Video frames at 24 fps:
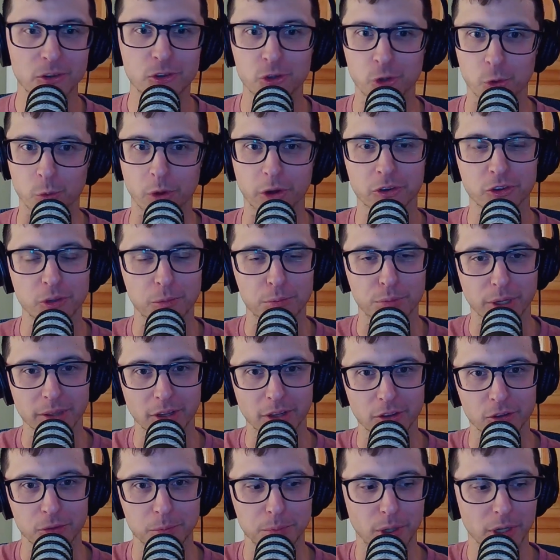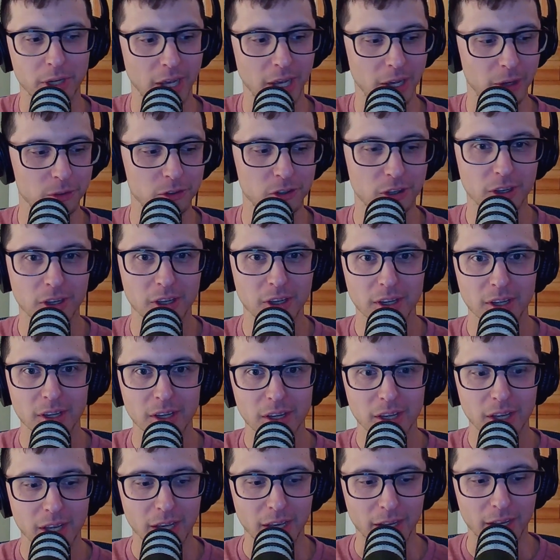work to bring this book out,
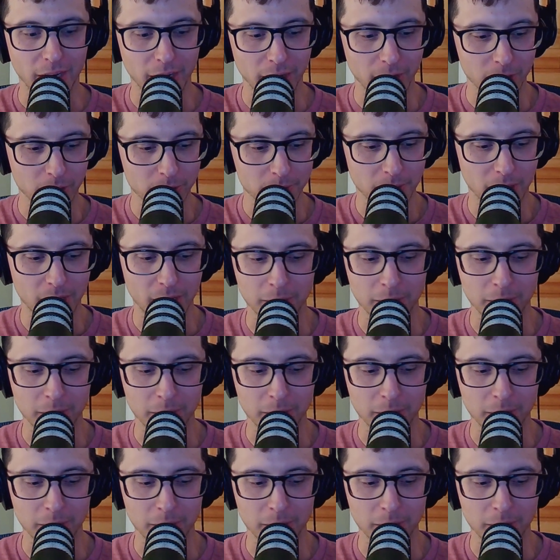and